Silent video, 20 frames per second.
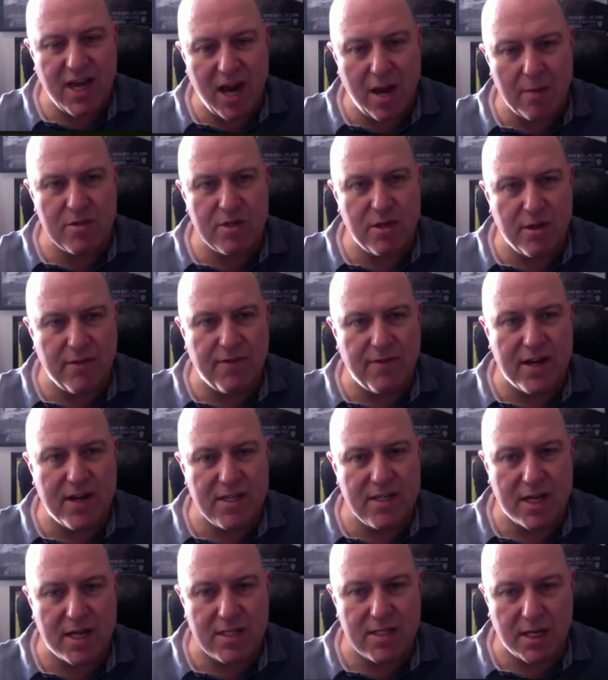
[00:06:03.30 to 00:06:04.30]
is absolutely
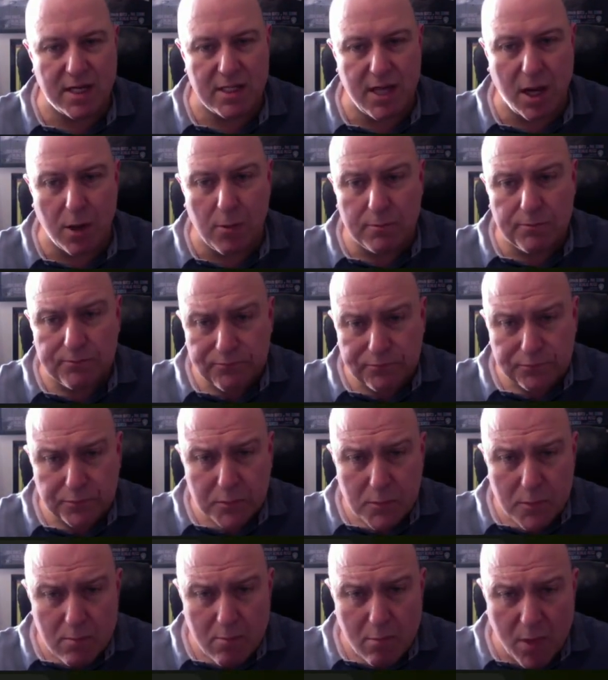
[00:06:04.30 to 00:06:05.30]
fantastic. So
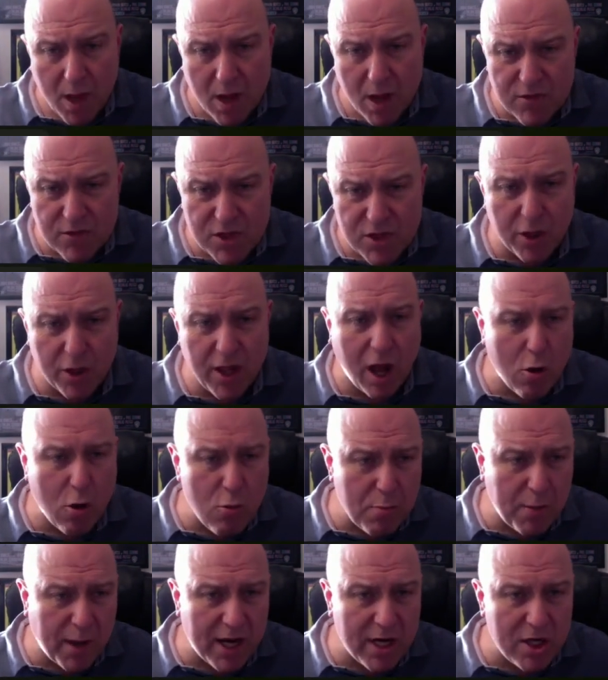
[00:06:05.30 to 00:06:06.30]
obviously got the
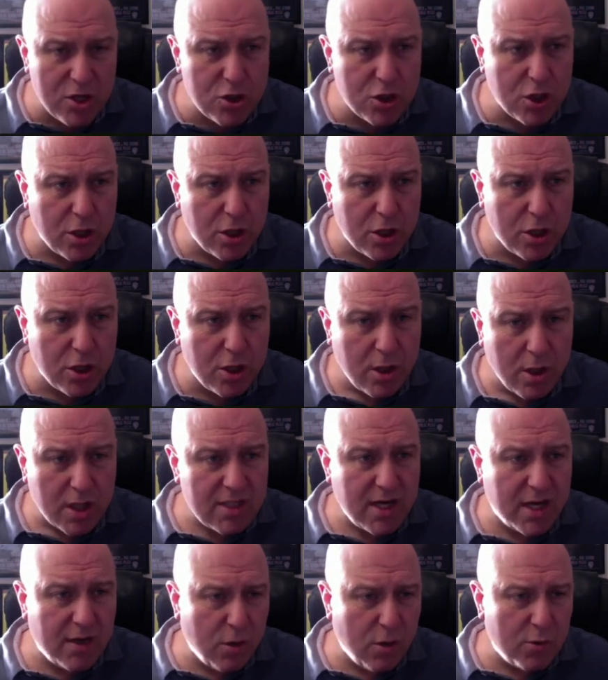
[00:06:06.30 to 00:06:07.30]
home page.
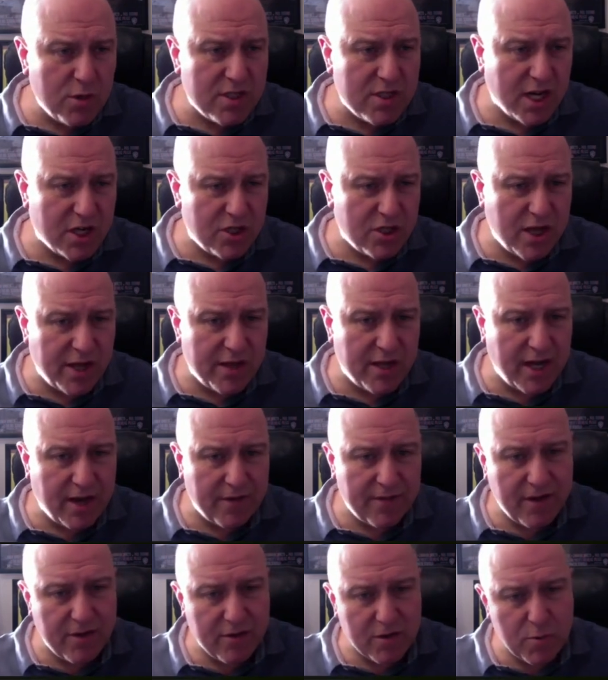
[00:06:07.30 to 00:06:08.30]
I say you've got all the sections down the
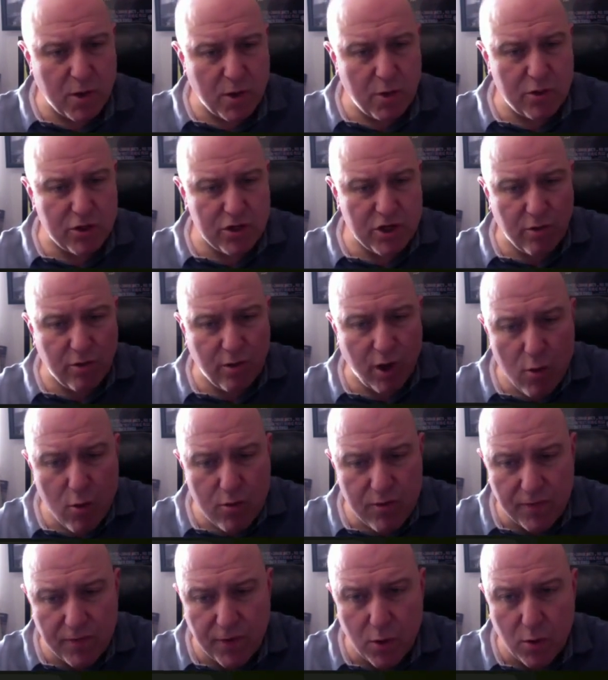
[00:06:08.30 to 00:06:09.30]
left here as well, the general
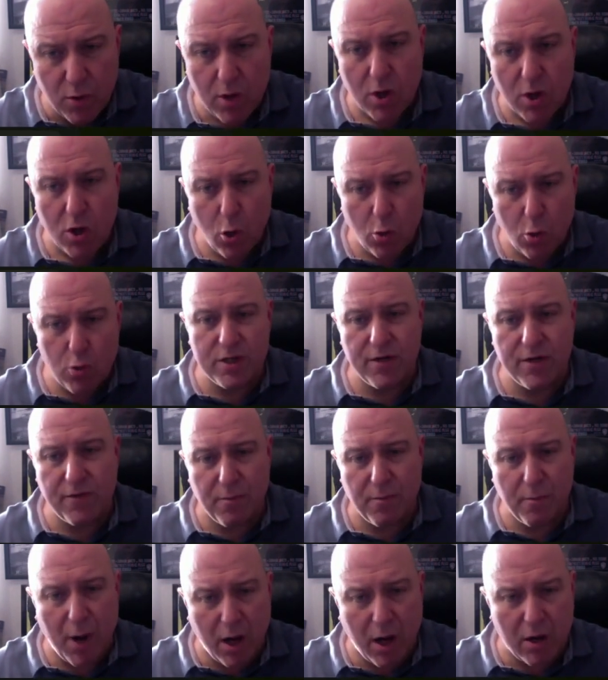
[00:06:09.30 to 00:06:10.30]
overview, all the
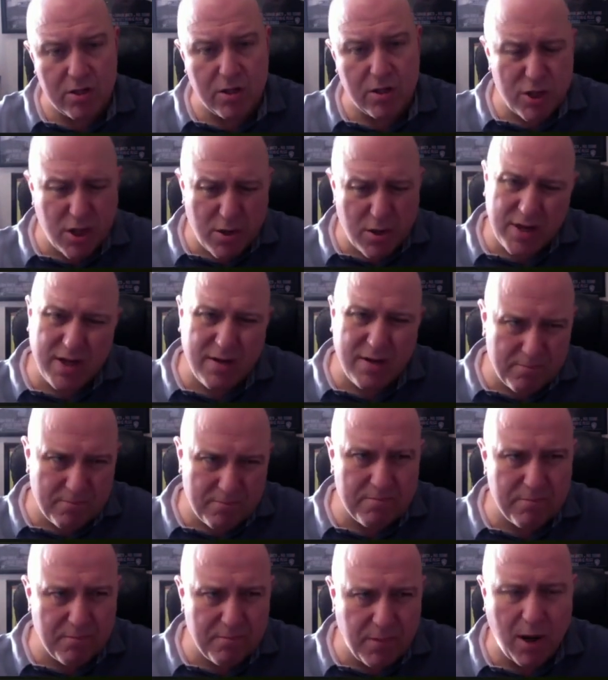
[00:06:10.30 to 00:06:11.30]
different marks. I'll show you the
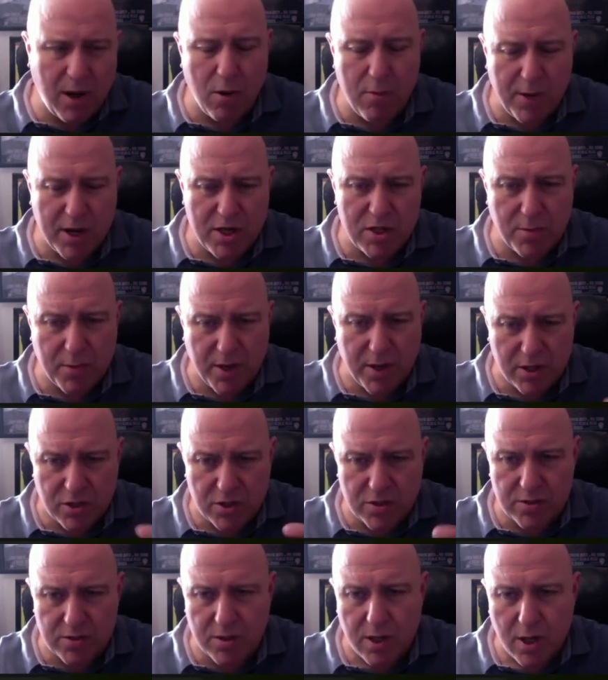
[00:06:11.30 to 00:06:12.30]
homepage in a minute,
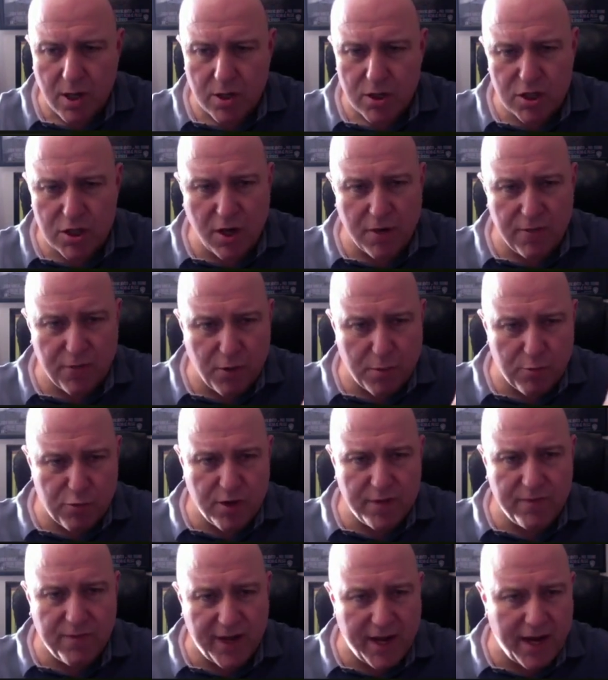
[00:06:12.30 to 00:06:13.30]
just go through it
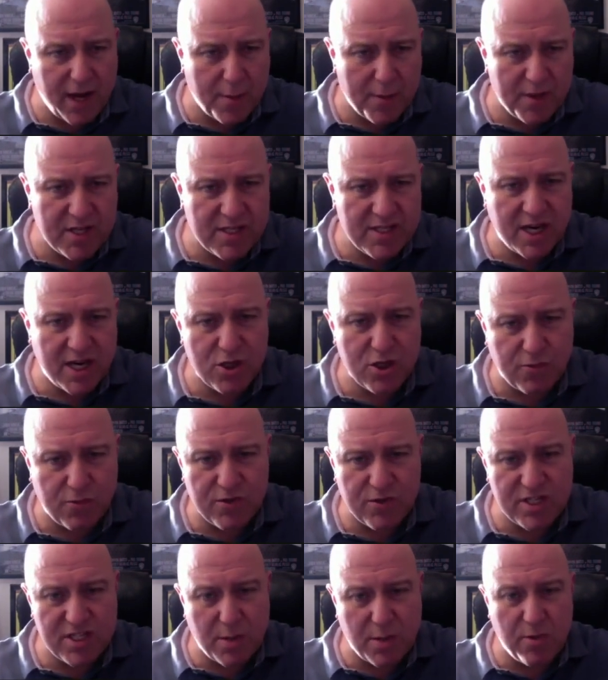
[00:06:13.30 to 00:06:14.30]
briefly here, but this section
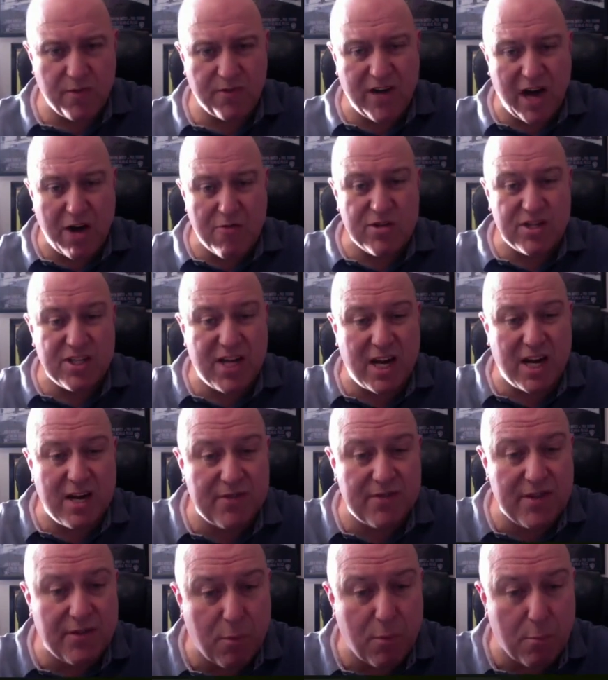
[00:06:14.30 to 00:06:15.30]
offers a summary of current state
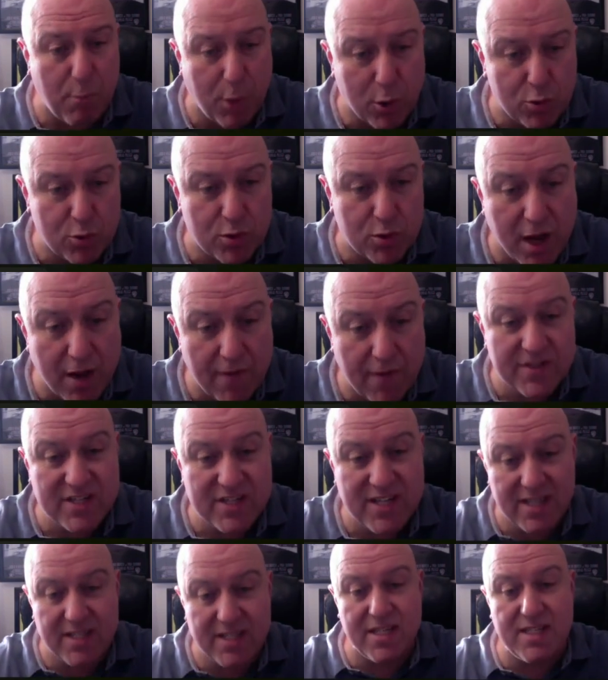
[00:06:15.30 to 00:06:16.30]
of different models for
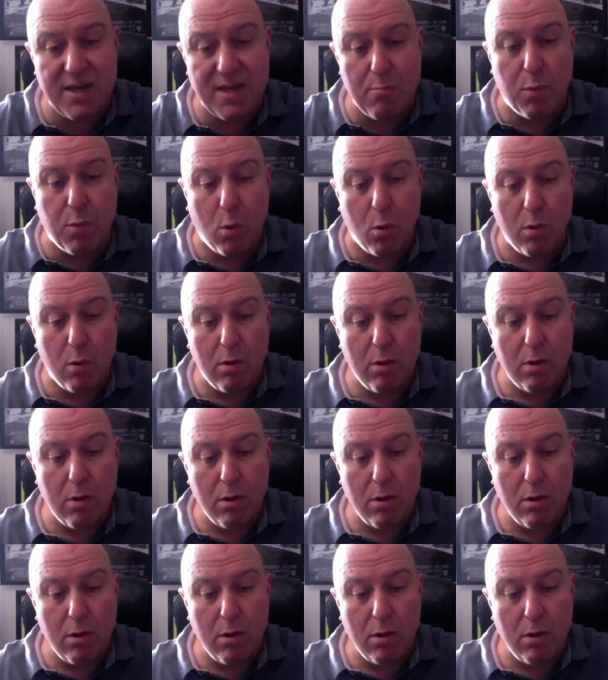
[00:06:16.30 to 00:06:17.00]
selected symbol.